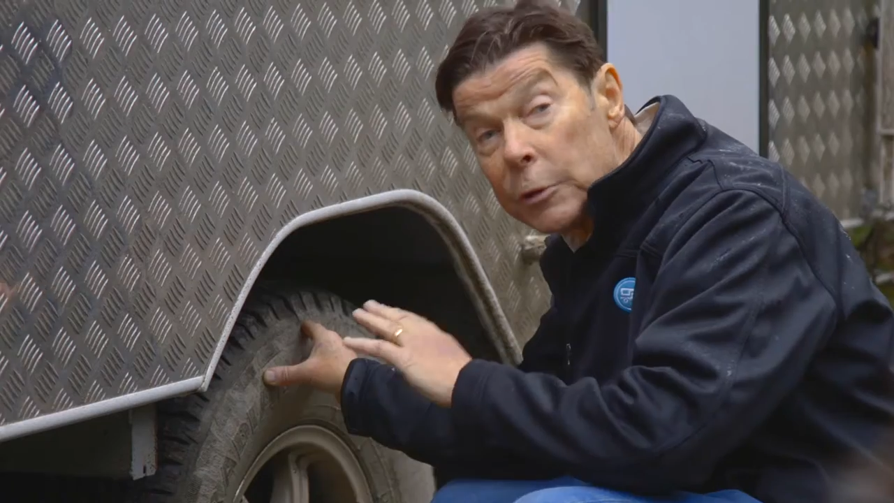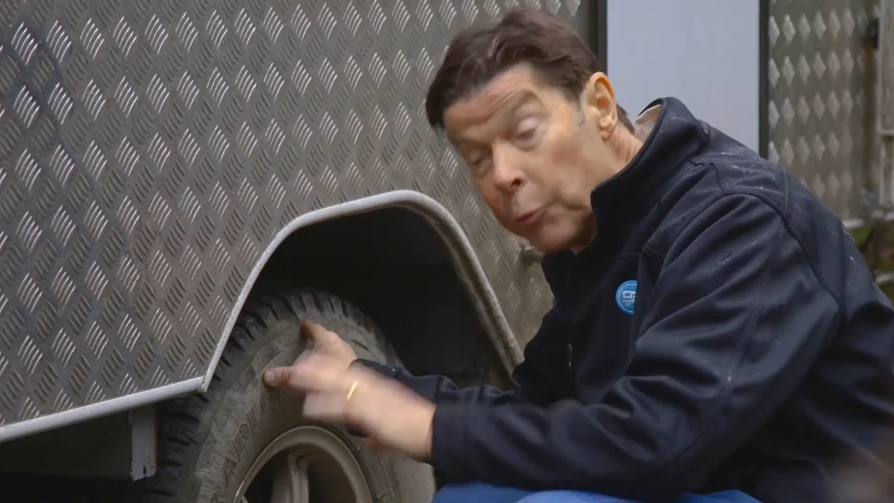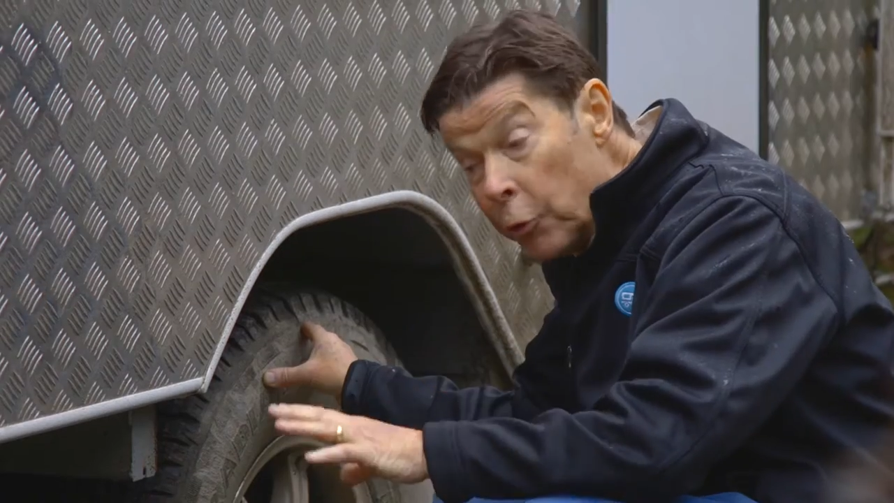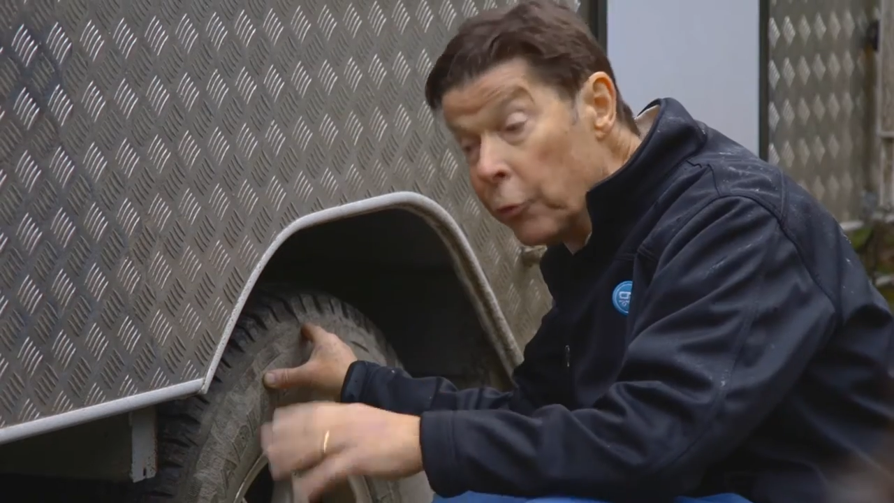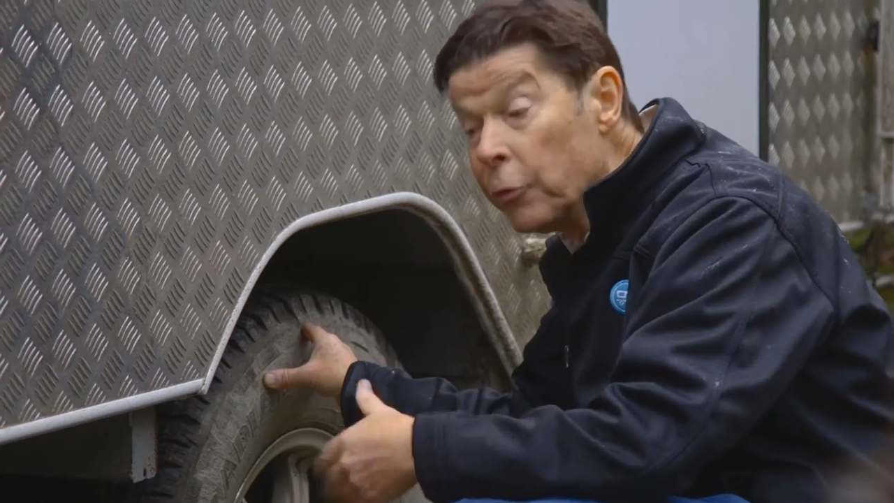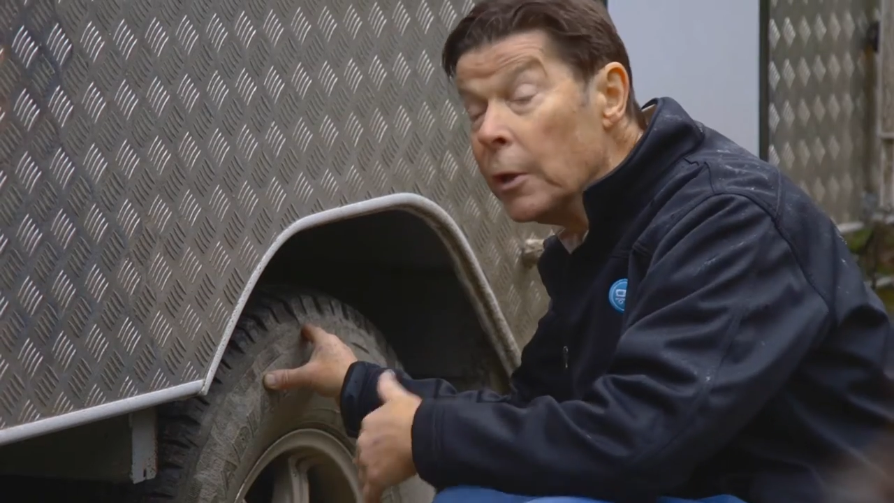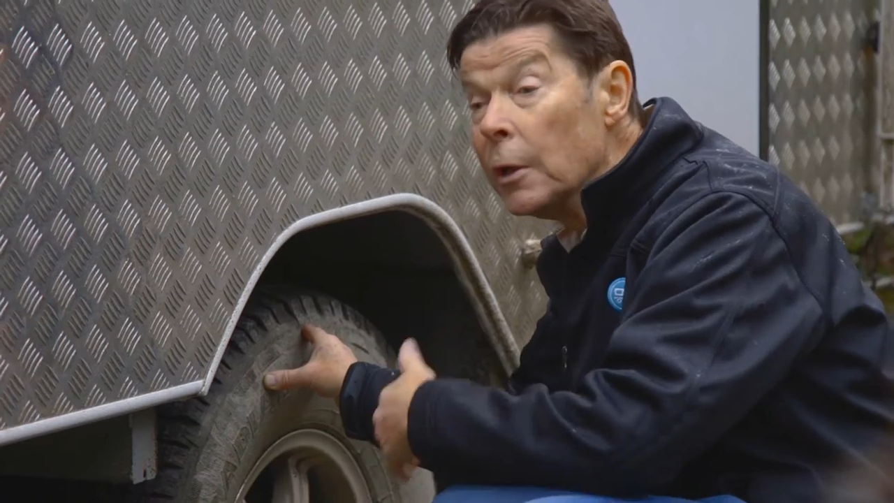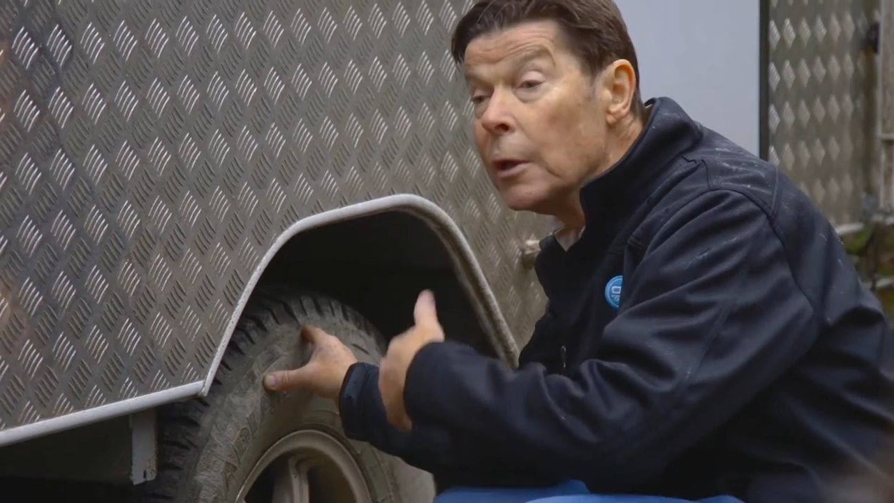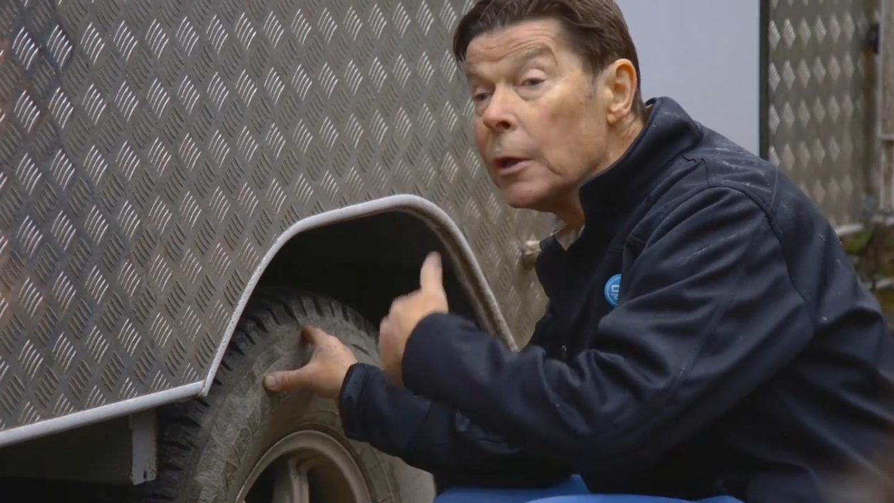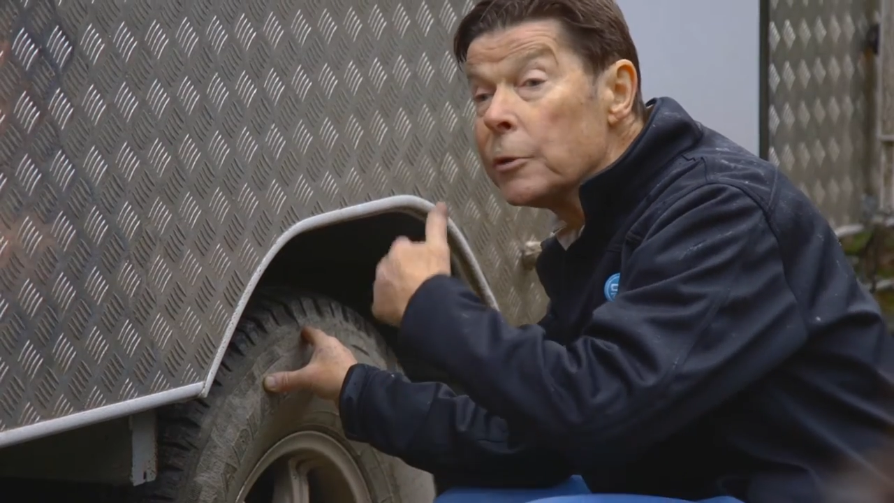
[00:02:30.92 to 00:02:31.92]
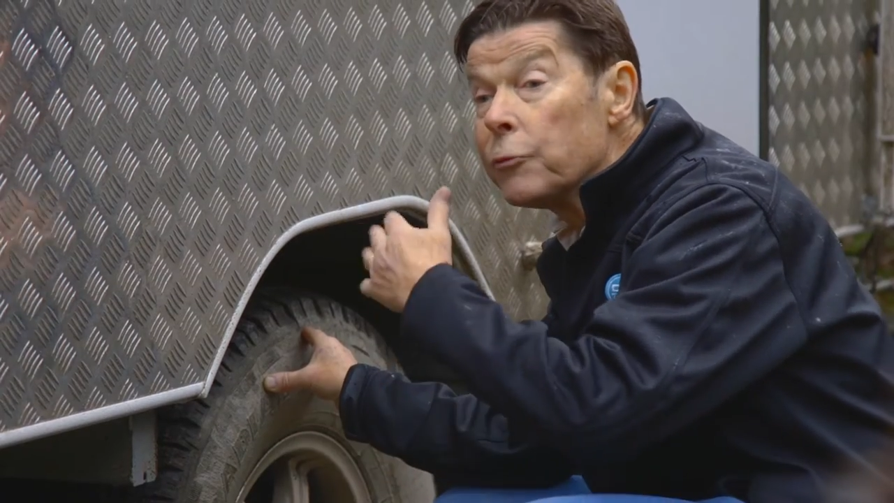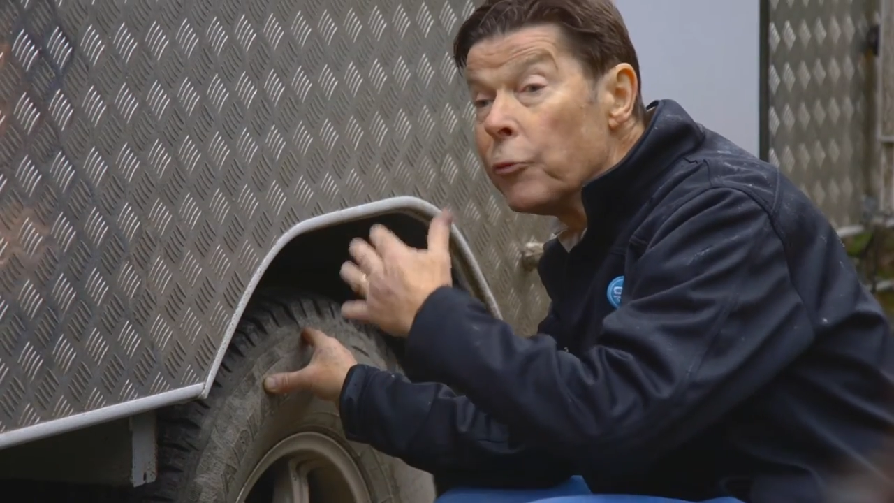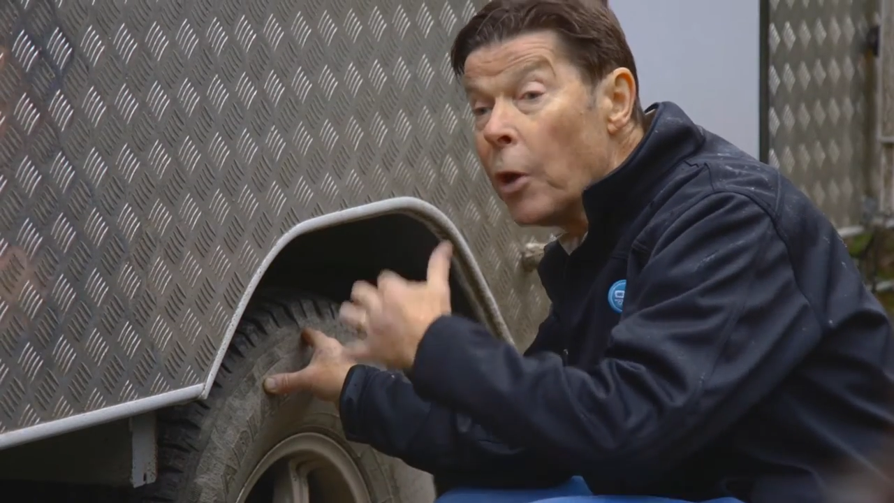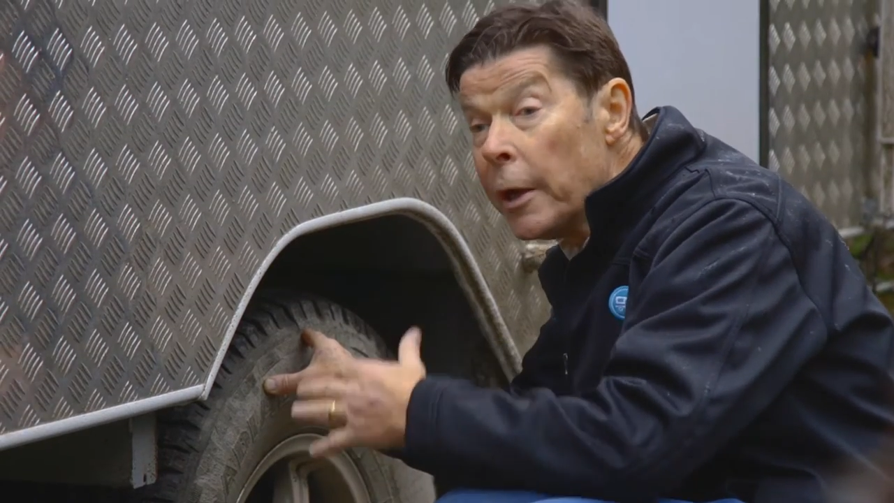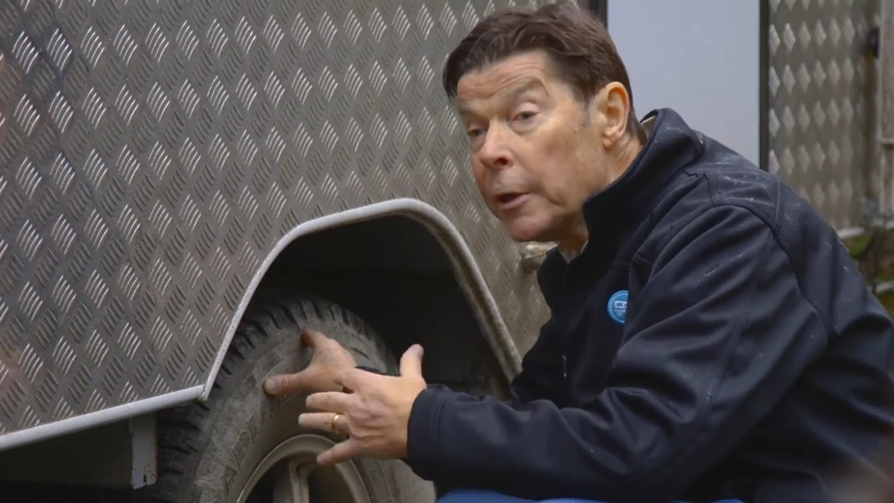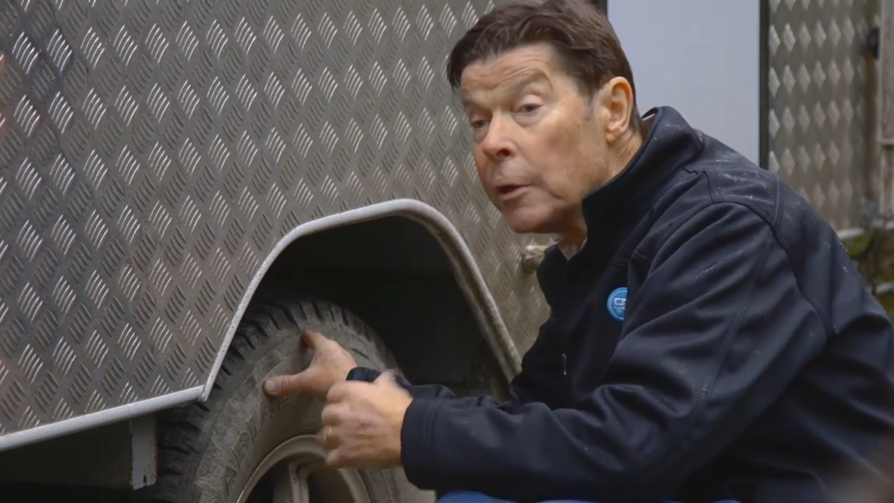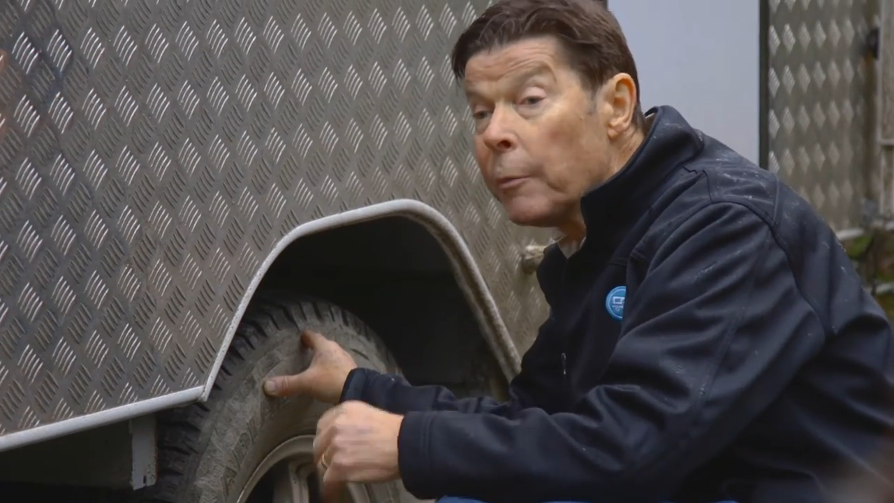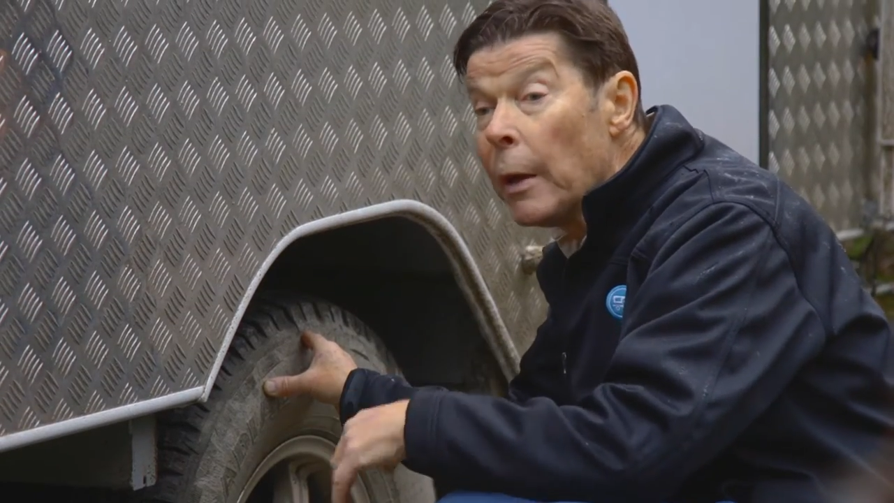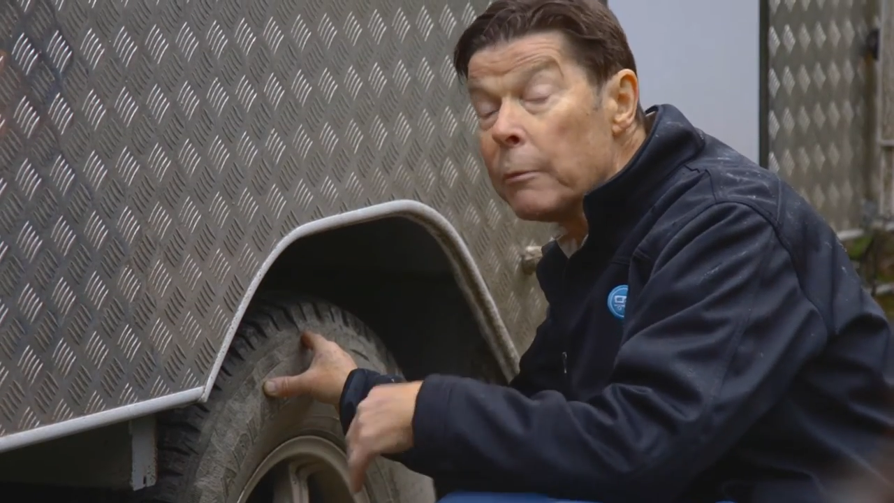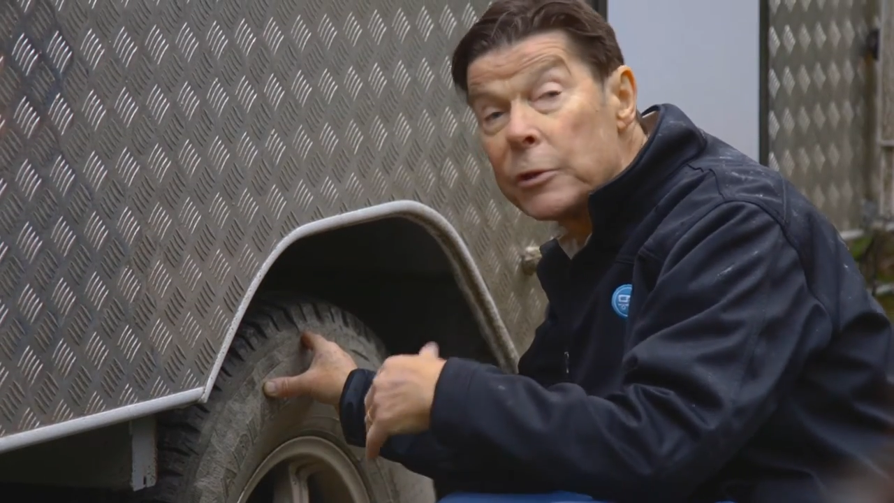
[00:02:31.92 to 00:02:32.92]
smooth, it's riding the
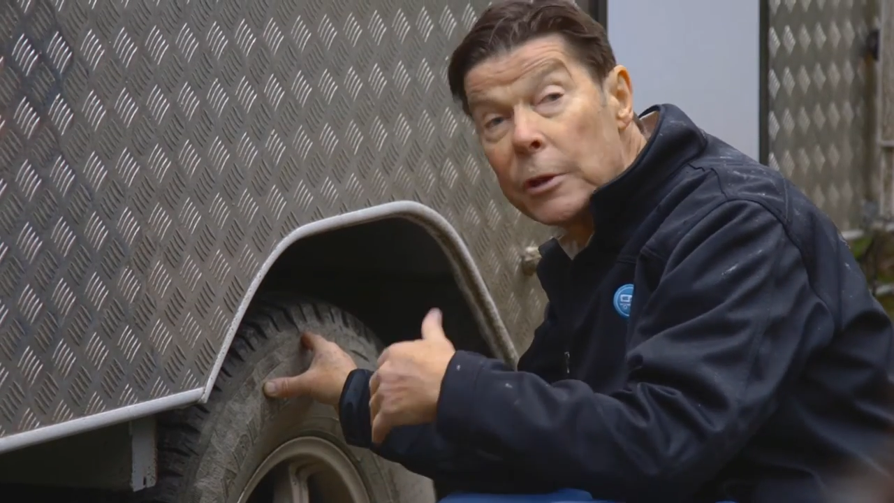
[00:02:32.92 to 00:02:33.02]
bumps,